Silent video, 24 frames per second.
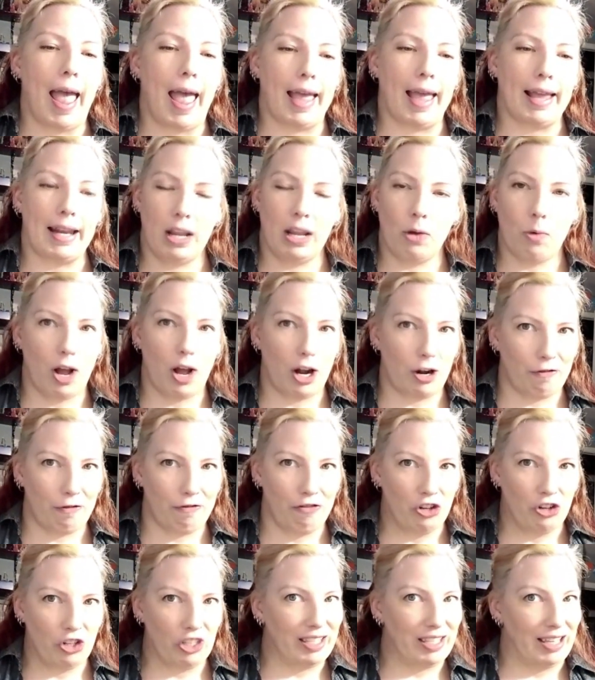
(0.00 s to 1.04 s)
and he wanted a
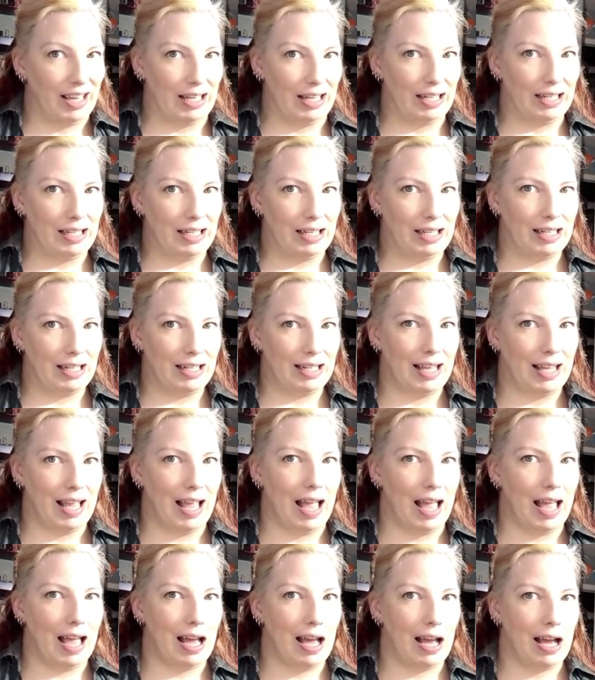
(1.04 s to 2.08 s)
full set
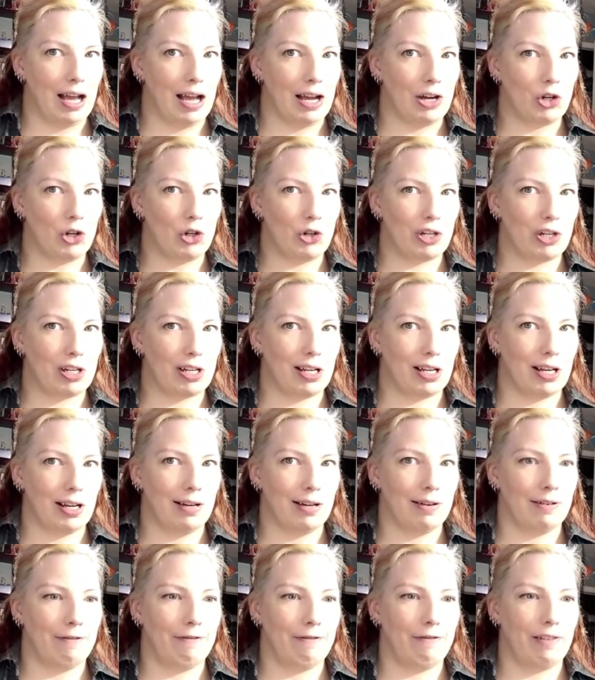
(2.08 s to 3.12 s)
out
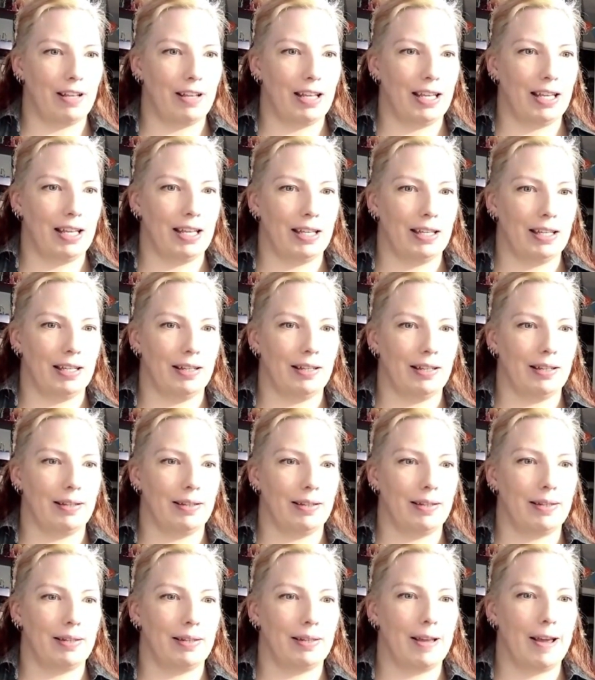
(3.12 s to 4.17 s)
of
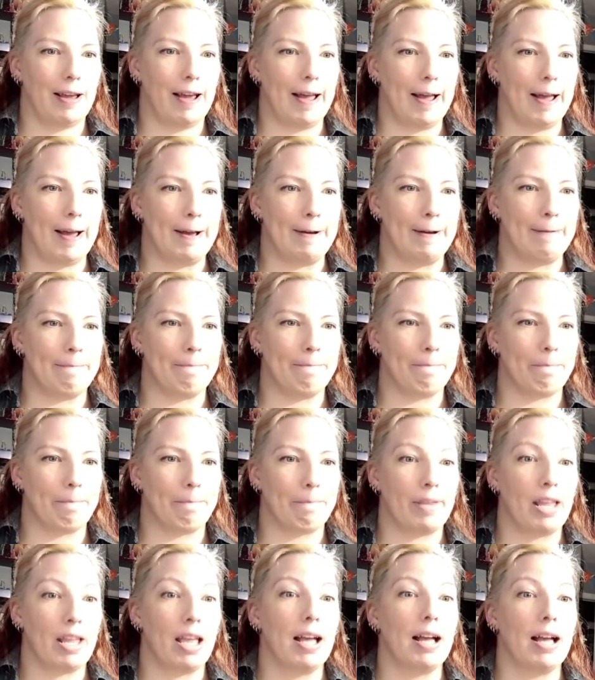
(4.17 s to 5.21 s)
his,
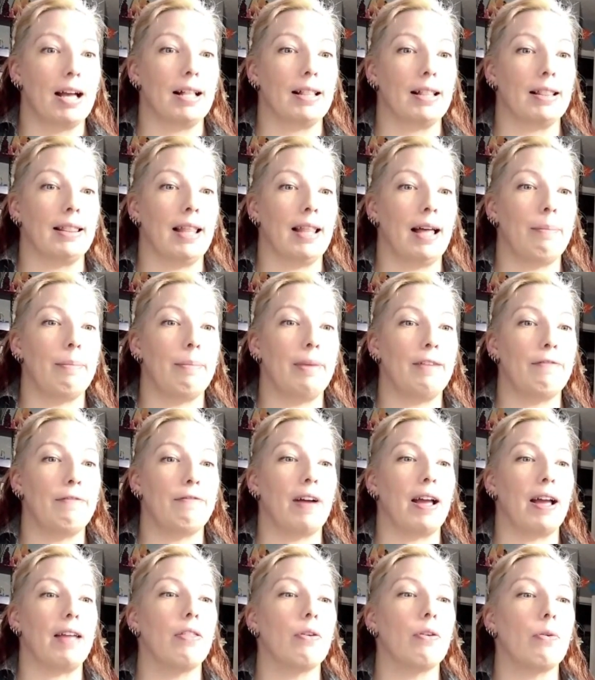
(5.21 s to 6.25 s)
let me
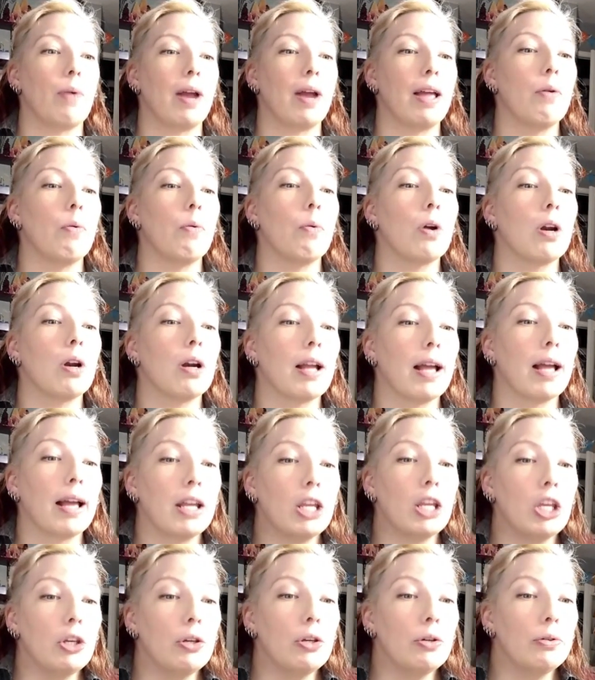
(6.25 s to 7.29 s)
find the right word I
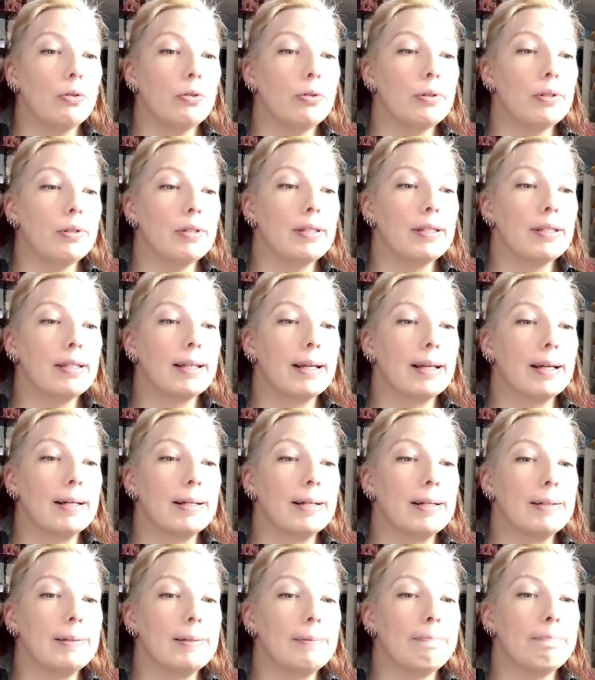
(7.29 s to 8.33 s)
used,
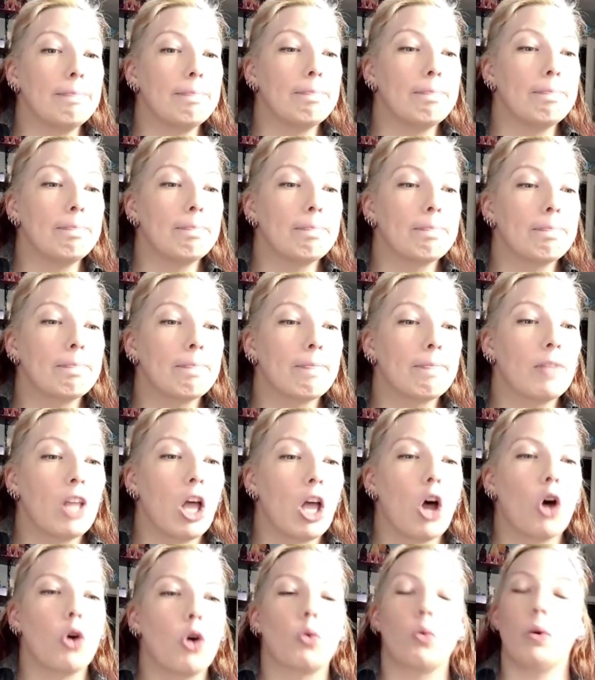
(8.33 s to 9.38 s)

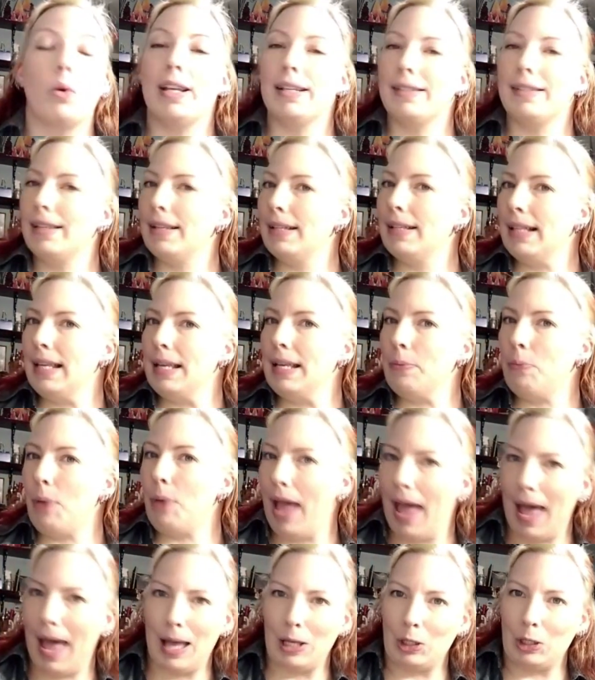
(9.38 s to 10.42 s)
recently
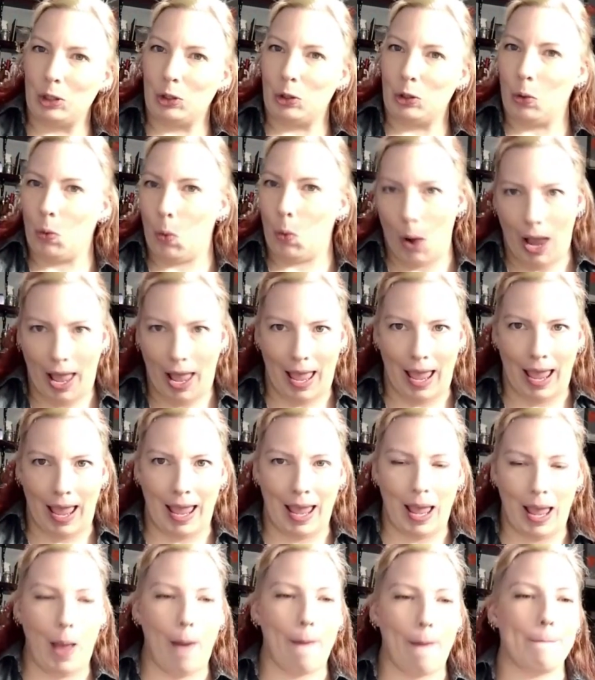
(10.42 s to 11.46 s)
passed
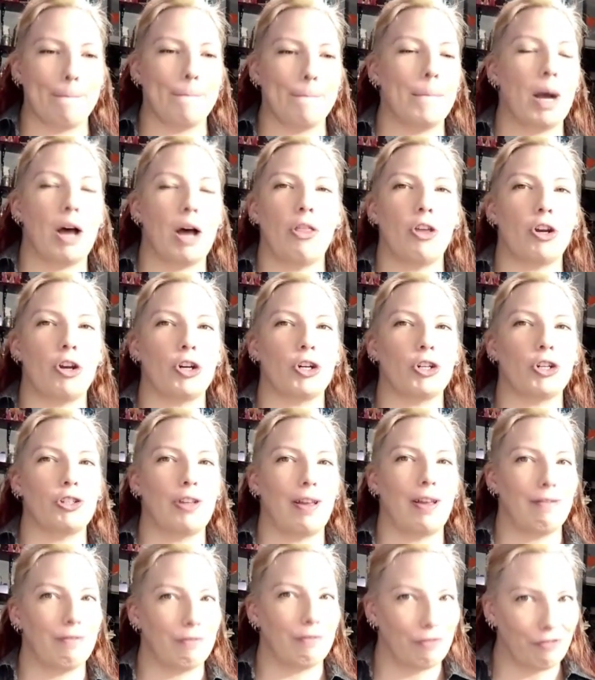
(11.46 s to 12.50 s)
away mother's
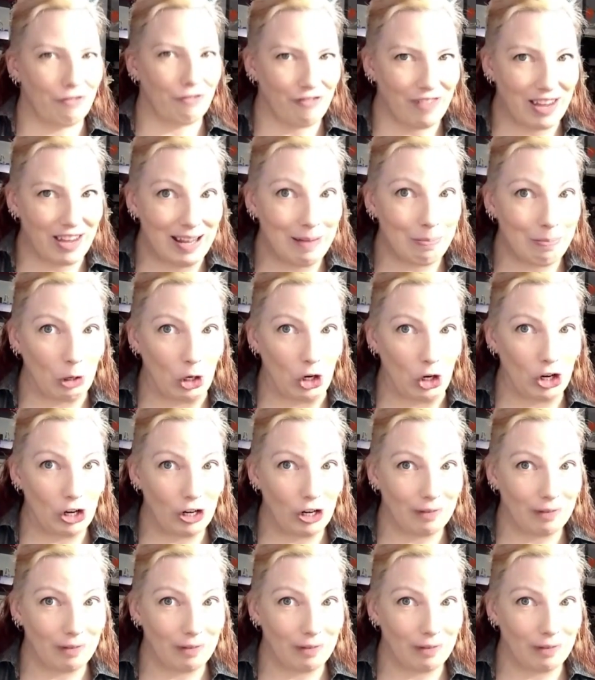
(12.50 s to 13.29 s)
femur.